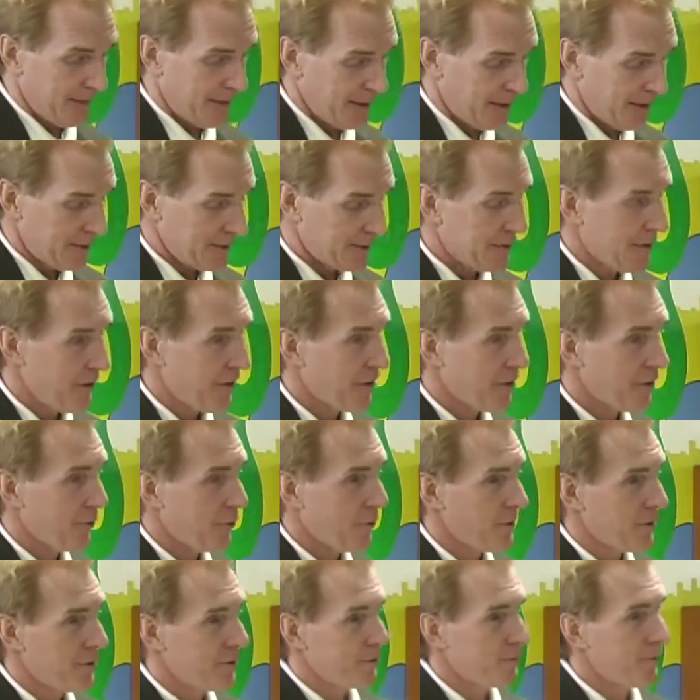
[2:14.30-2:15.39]
got together
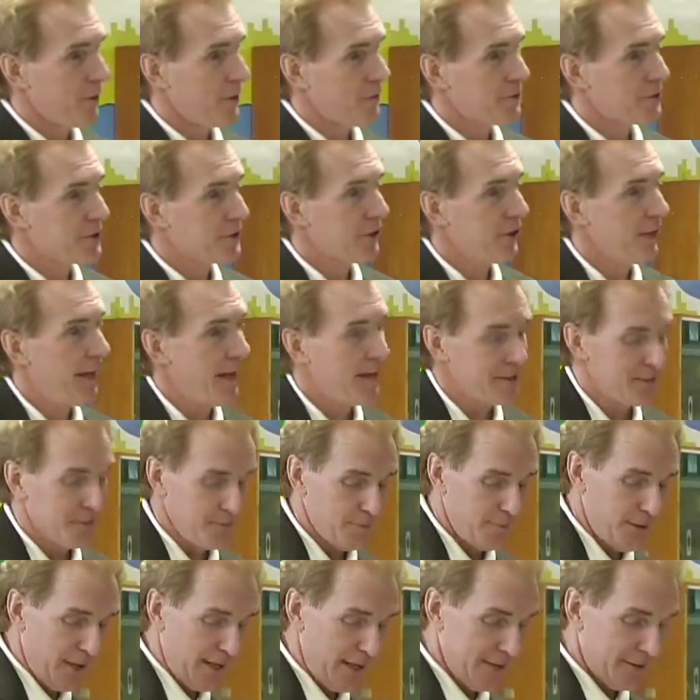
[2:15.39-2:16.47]
with one of his
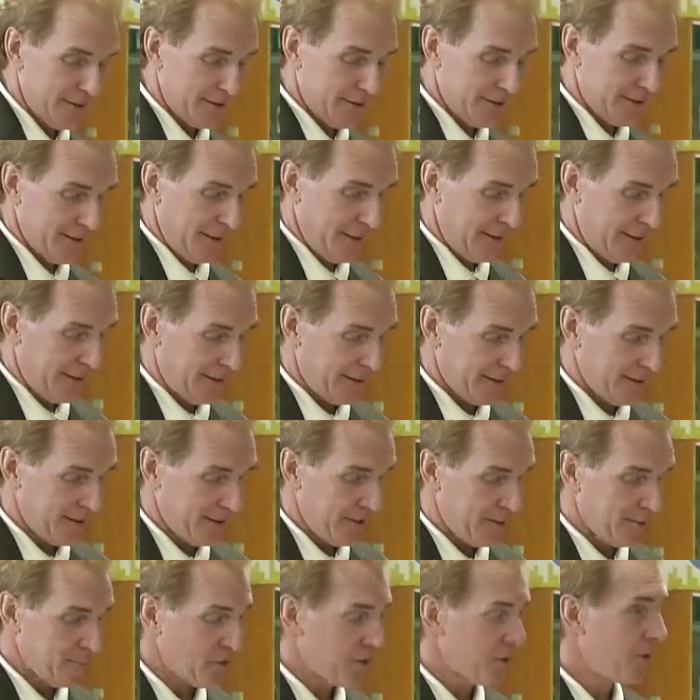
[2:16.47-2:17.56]
classmates,
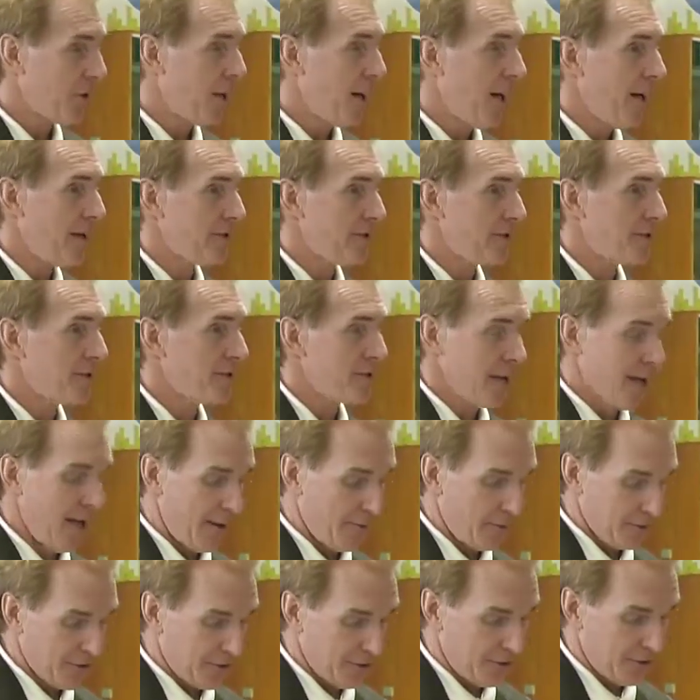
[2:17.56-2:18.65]
Tim Scott, and
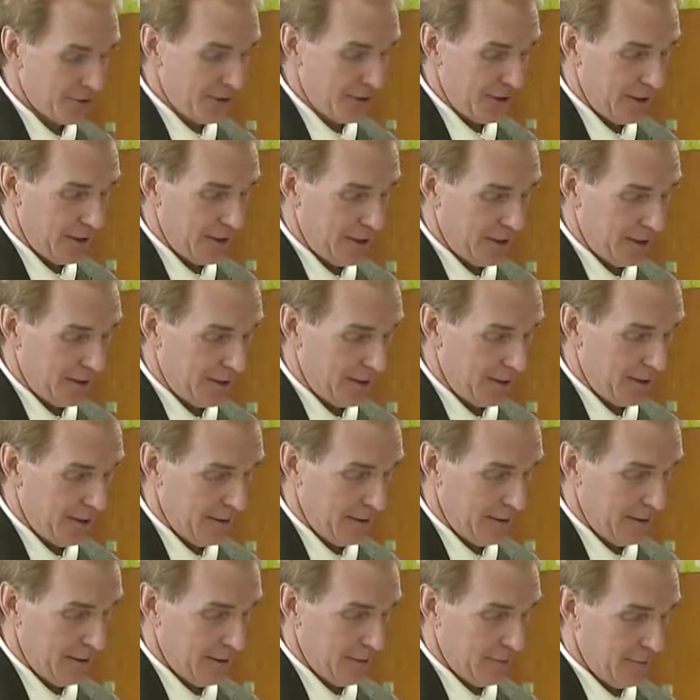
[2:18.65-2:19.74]
established the
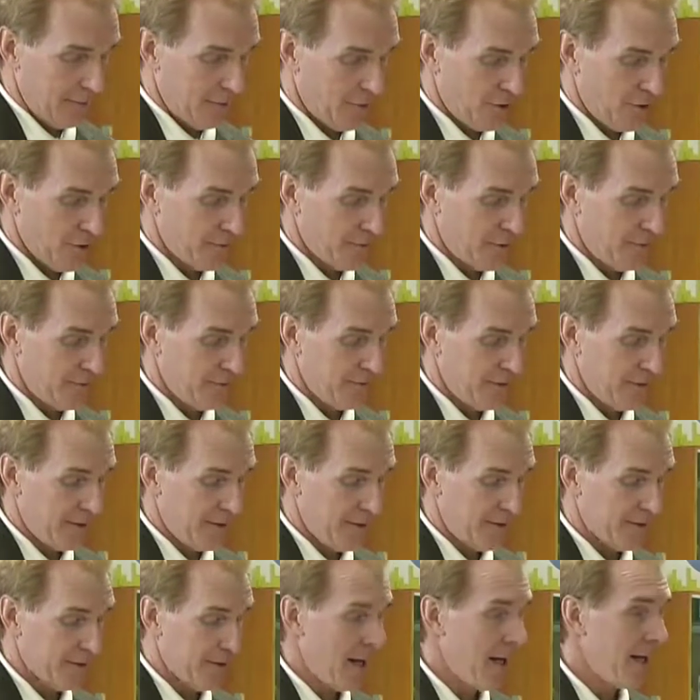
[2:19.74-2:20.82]
firm of
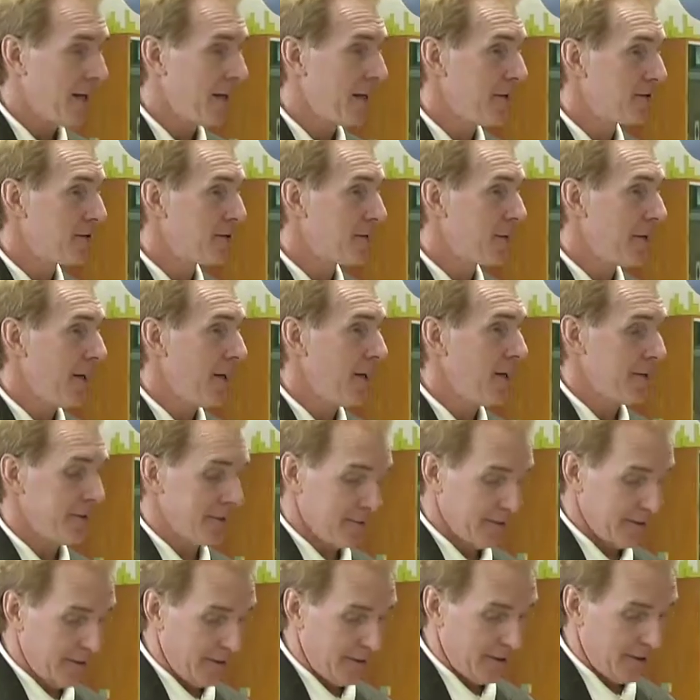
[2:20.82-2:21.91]
Natale and
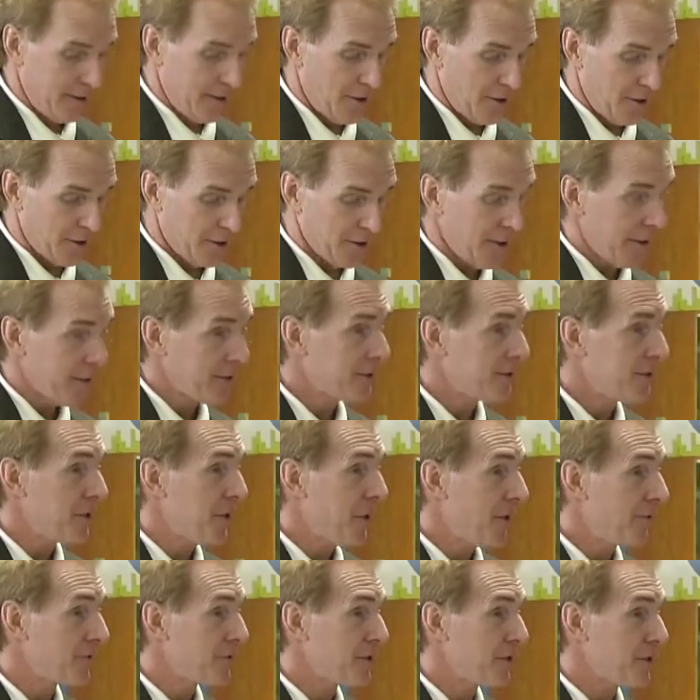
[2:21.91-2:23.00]
Scott Architects. He
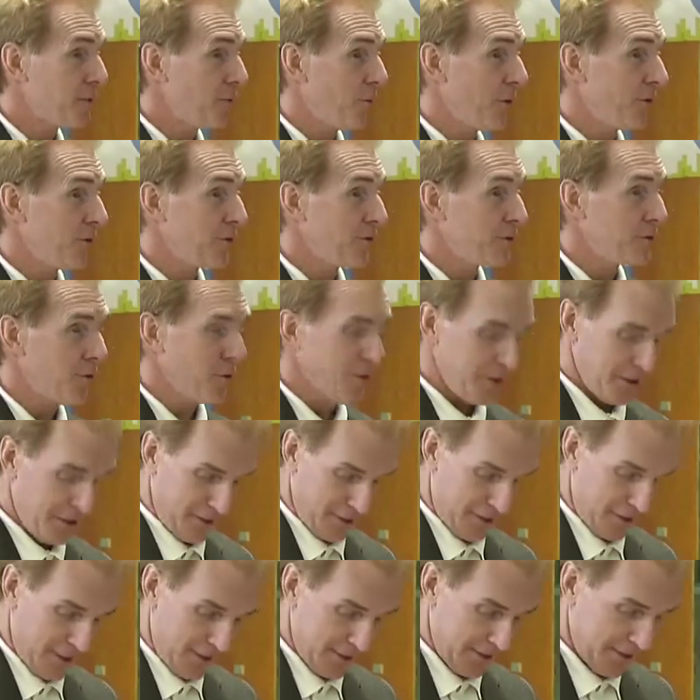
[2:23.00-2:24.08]
obviously won the coin
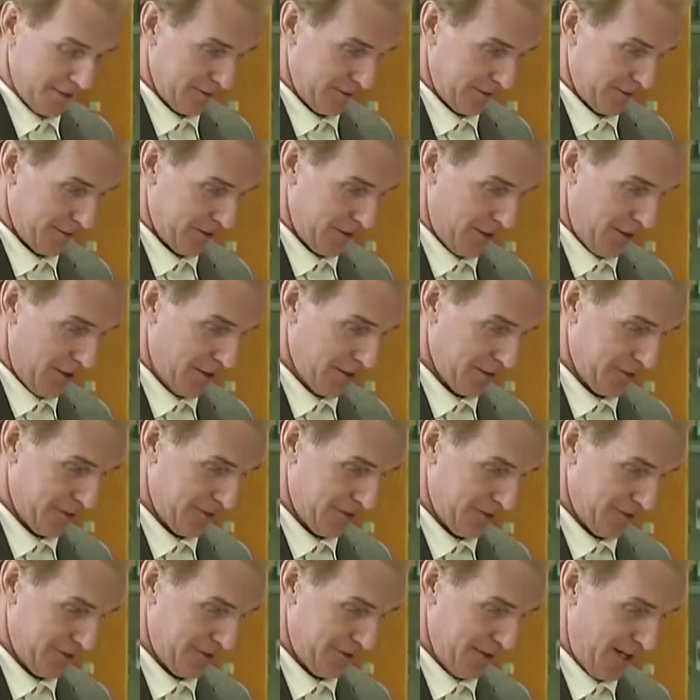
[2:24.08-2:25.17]
toss
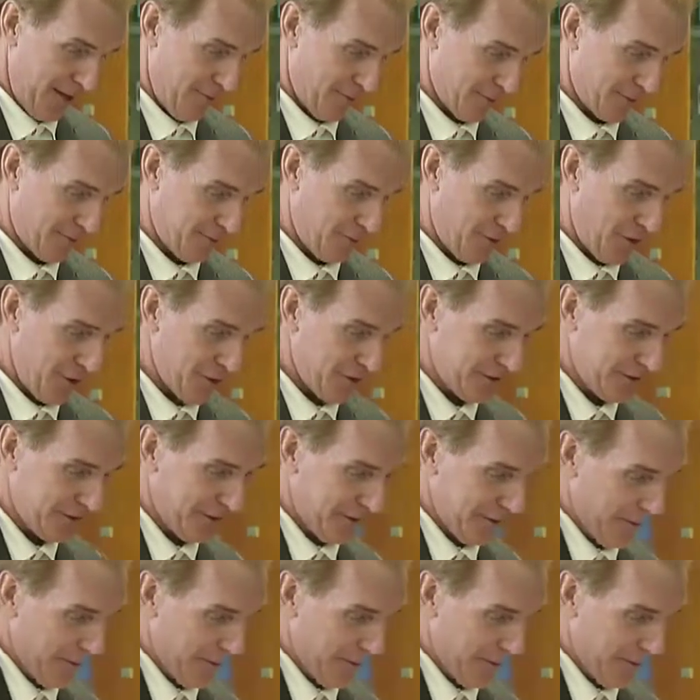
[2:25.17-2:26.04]
because he was first.